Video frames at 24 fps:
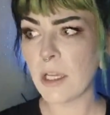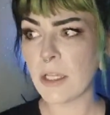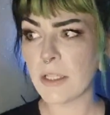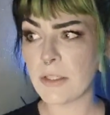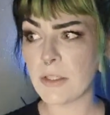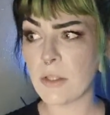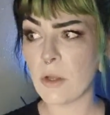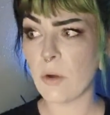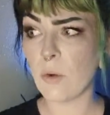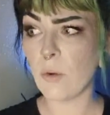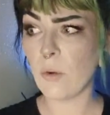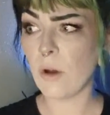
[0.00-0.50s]

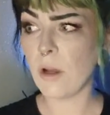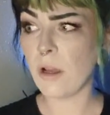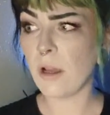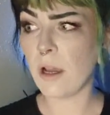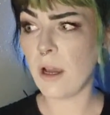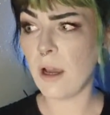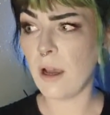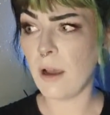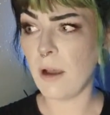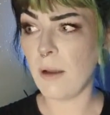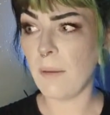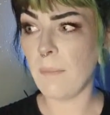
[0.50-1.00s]
So
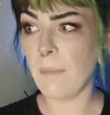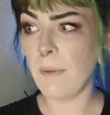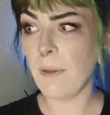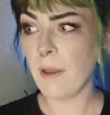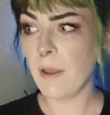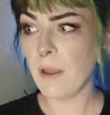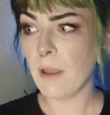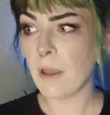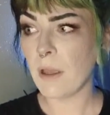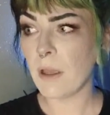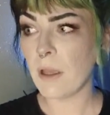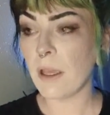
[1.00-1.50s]

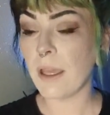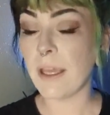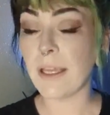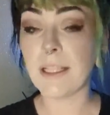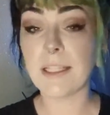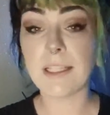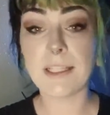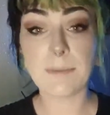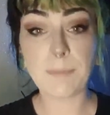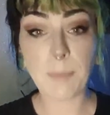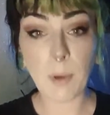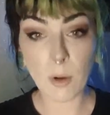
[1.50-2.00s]

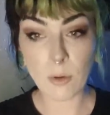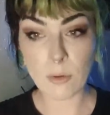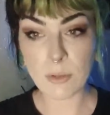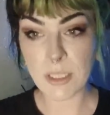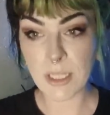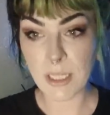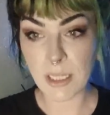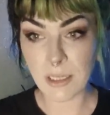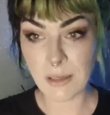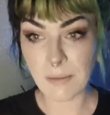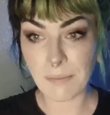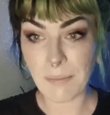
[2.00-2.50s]

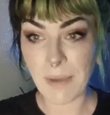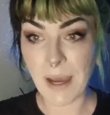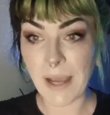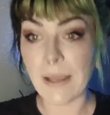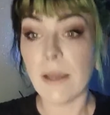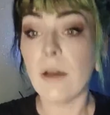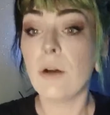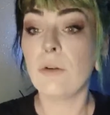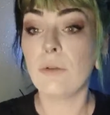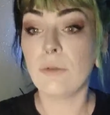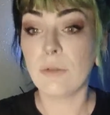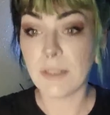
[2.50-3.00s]
exposing
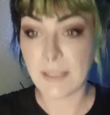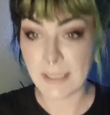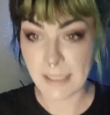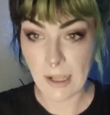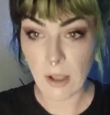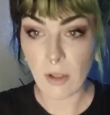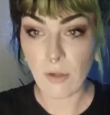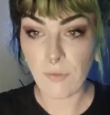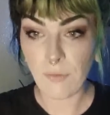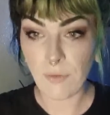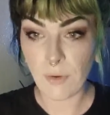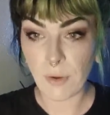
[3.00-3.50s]
my own
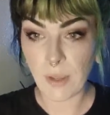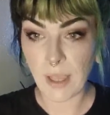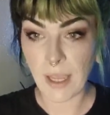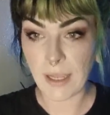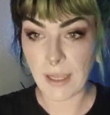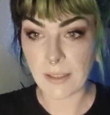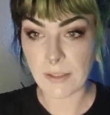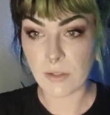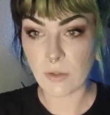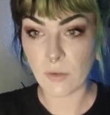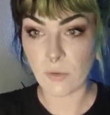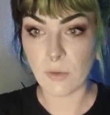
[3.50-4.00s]
self.
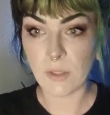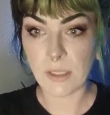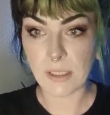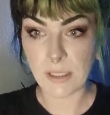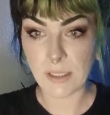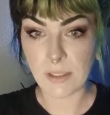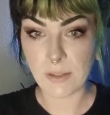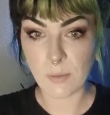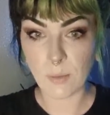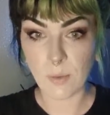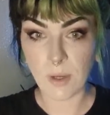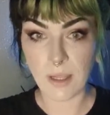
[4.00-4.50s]
Okay, so
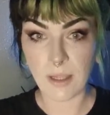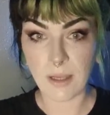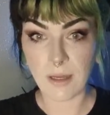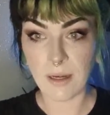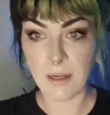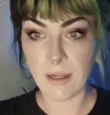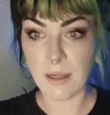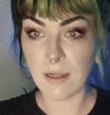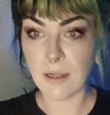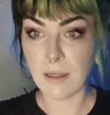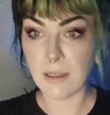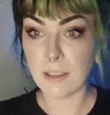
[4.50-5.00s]
this is what
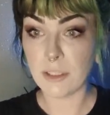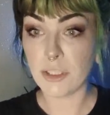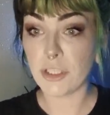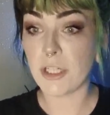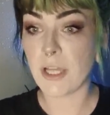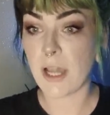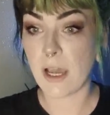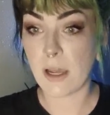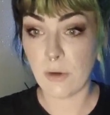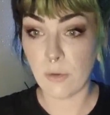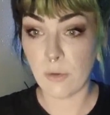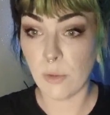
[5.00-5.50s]

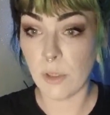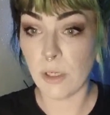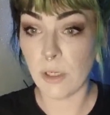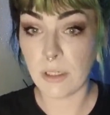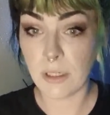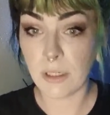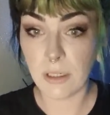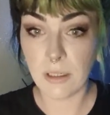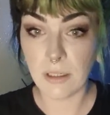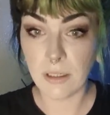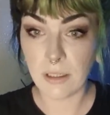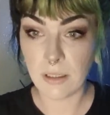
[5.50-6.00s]
shadow
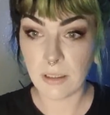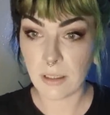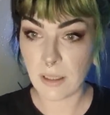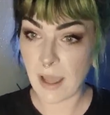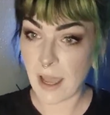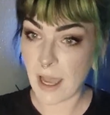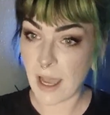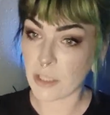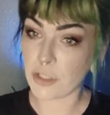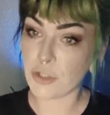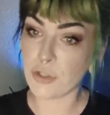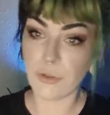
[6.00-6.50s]
work
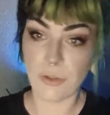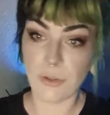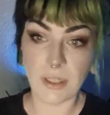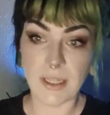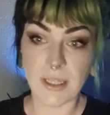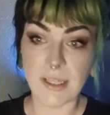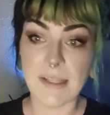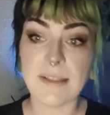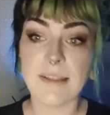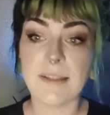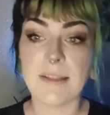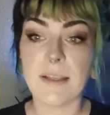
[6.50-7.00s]
actually
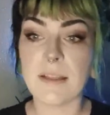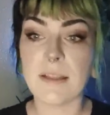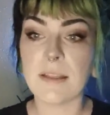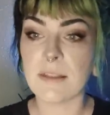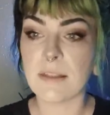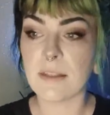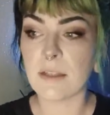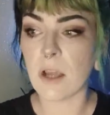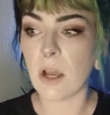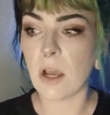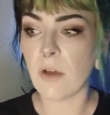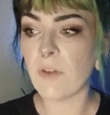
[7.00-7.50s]

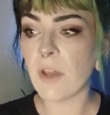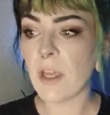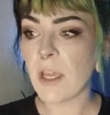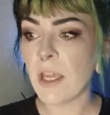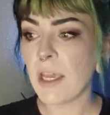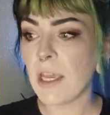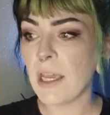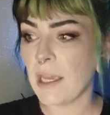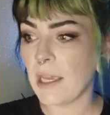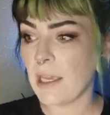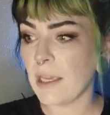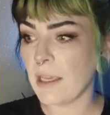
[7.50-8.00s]
consists of,
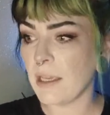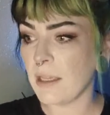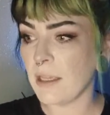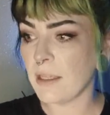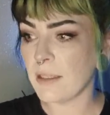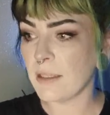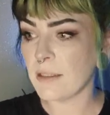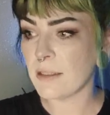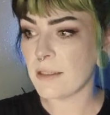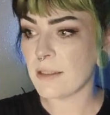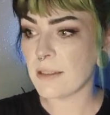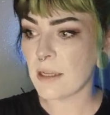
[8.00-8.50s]

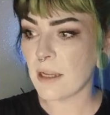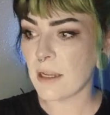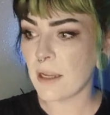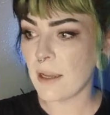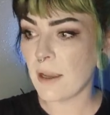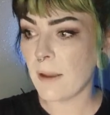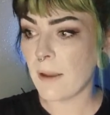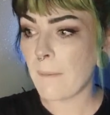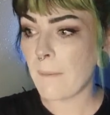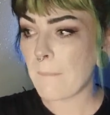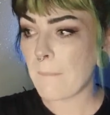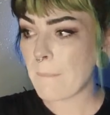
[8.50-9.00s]
is
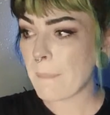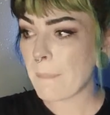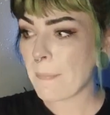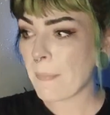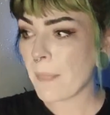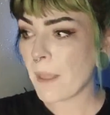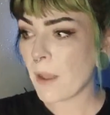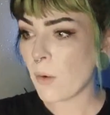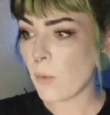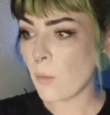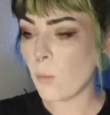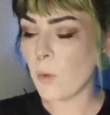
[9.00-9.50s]

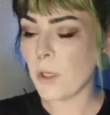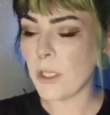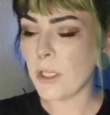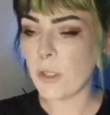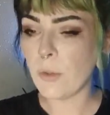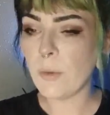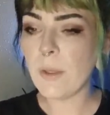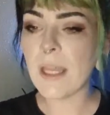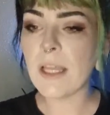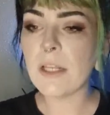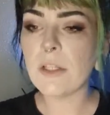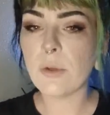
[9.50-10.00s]
when
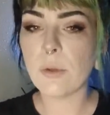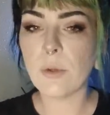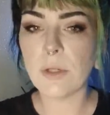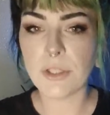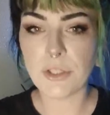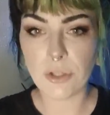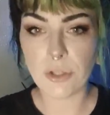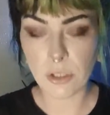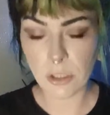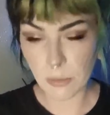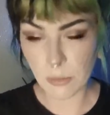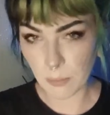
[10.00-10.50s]
you get to a
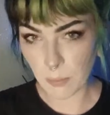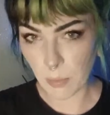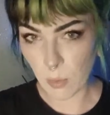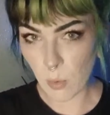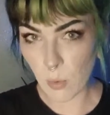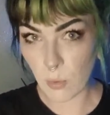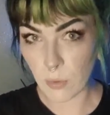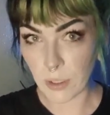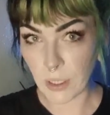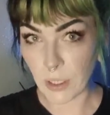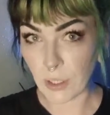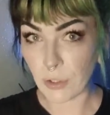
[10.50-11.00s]
certain
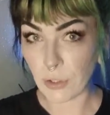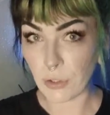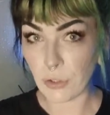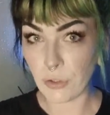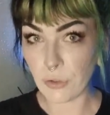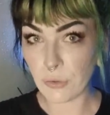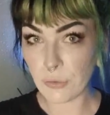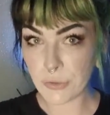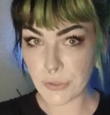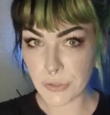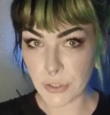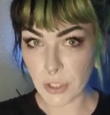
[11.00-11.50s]
point,
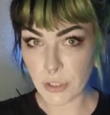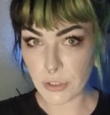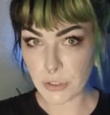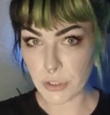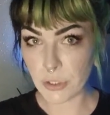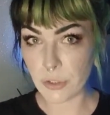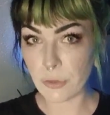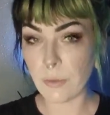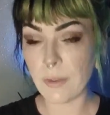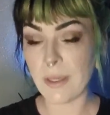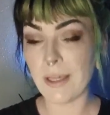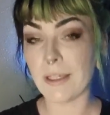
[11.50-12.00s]
you start
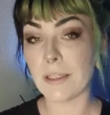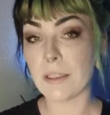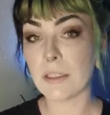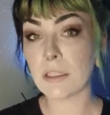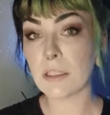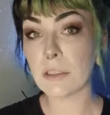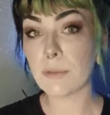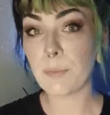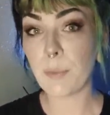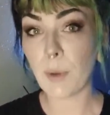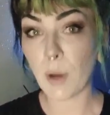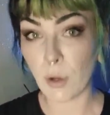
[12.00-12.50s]
to
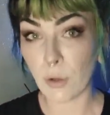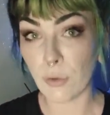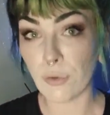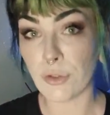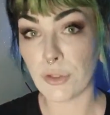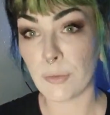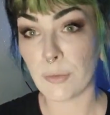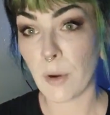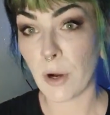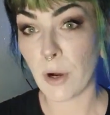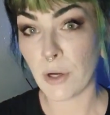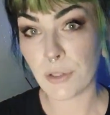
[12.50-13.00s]

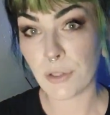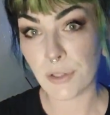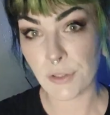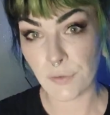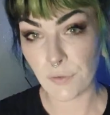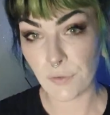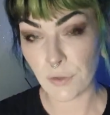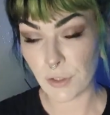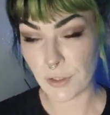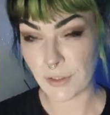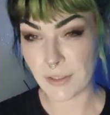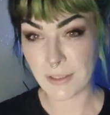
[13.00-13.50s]
expose parts
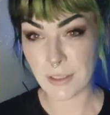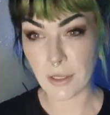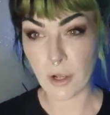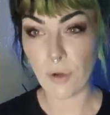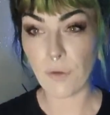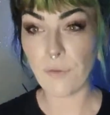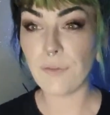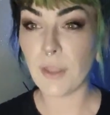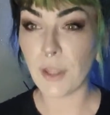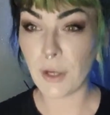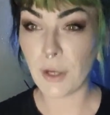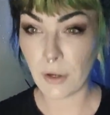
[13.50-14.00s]
of
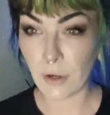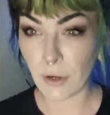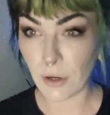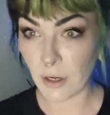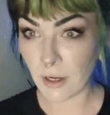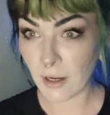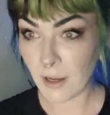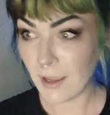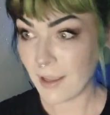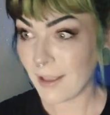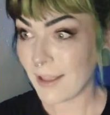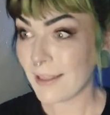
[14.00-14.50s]
yourself that
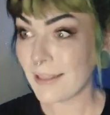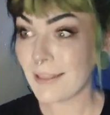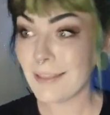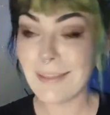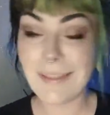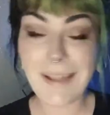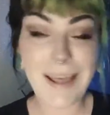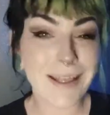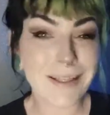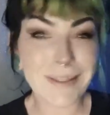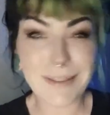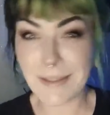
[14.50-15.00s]
are
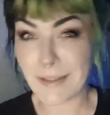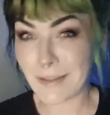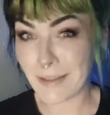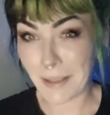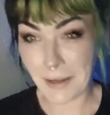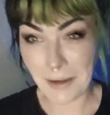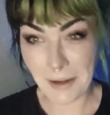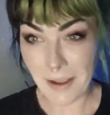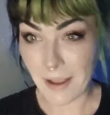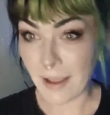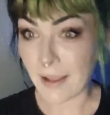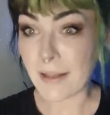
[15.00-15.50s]
less
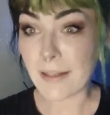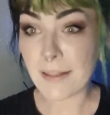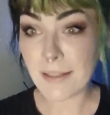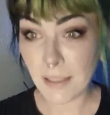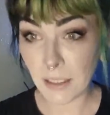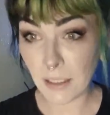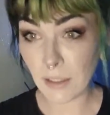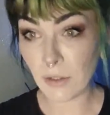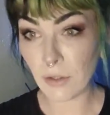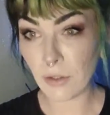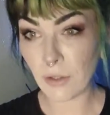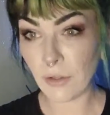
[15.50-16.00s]
than
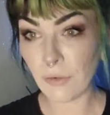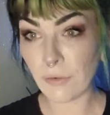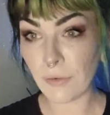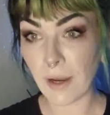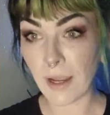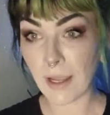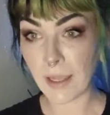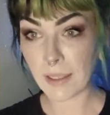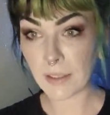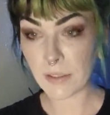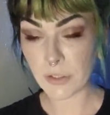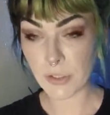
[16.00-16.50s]
ideal,
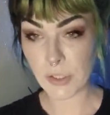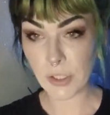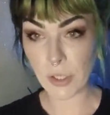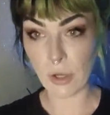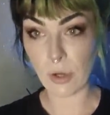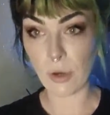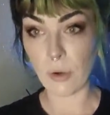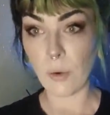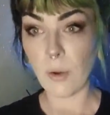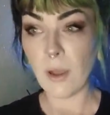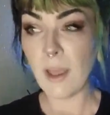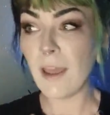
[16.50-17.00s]
right?
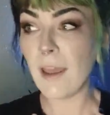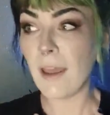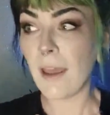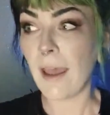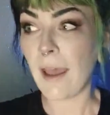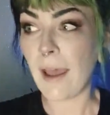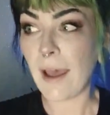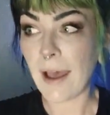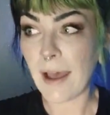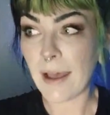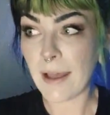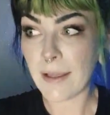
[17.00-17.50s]
So,
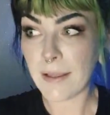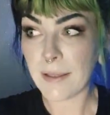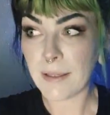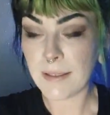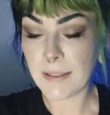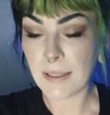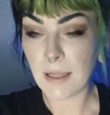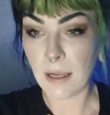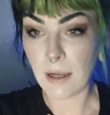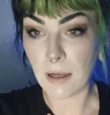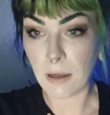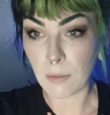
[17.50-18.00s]

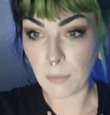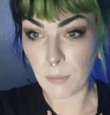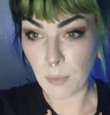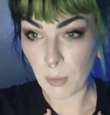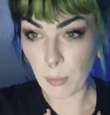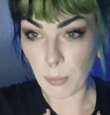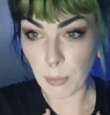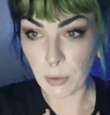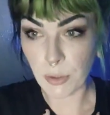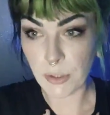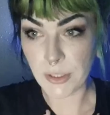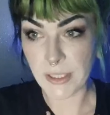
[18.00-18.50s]
as
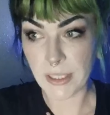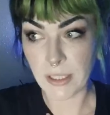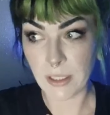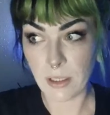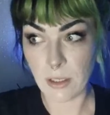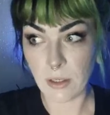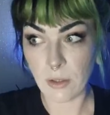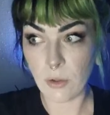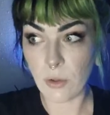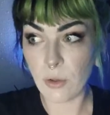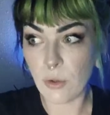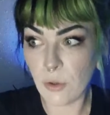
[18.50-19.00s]
a
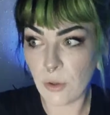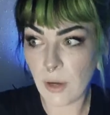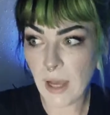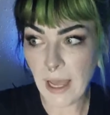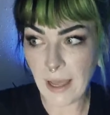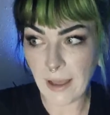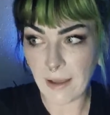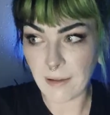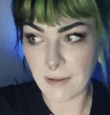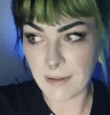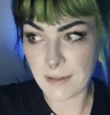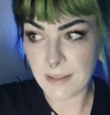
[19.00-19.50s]
person who
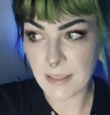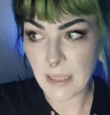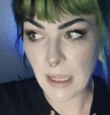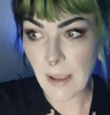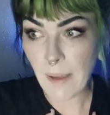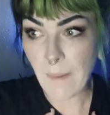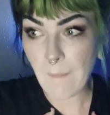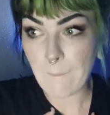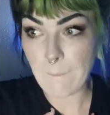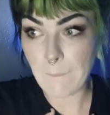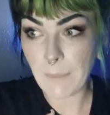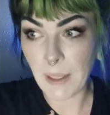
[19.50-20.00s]
has
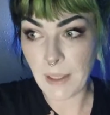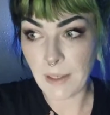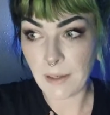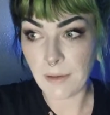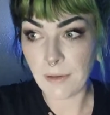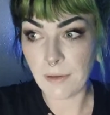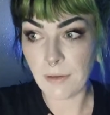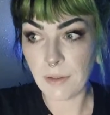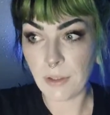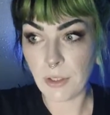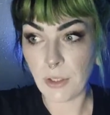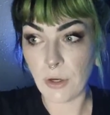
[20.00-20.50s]

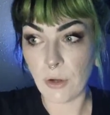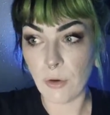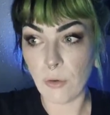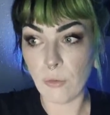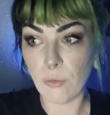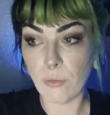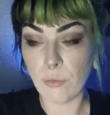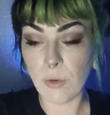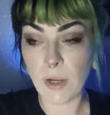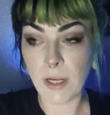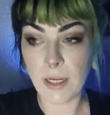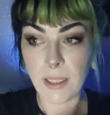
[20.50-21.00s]
been,
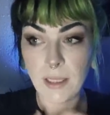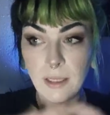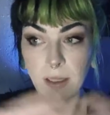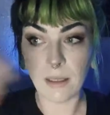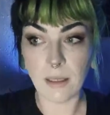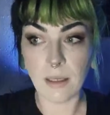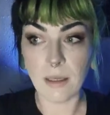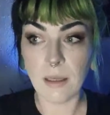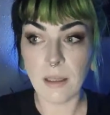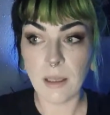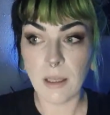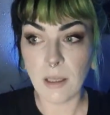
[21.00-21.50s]

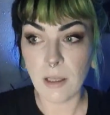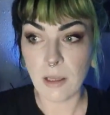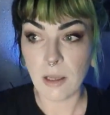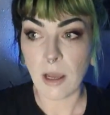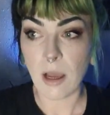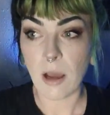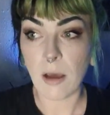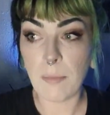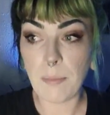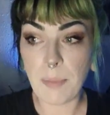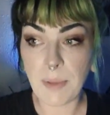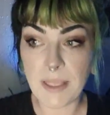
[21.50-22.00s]
running
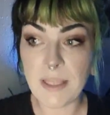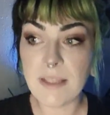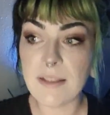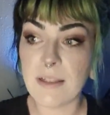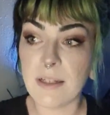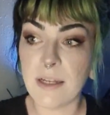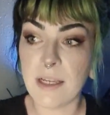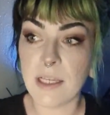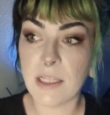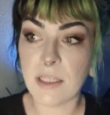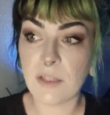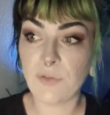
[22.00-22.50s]
a
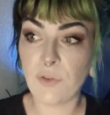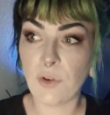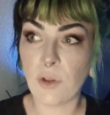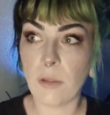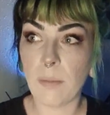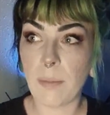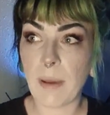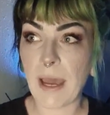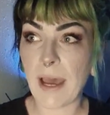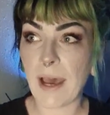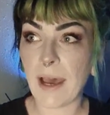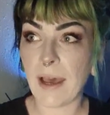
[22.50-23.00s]
business for
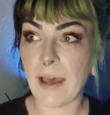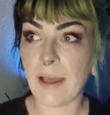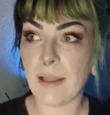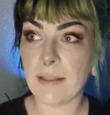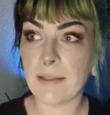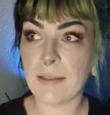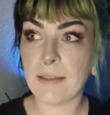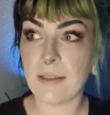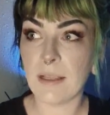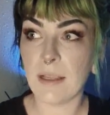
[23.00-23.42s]
the past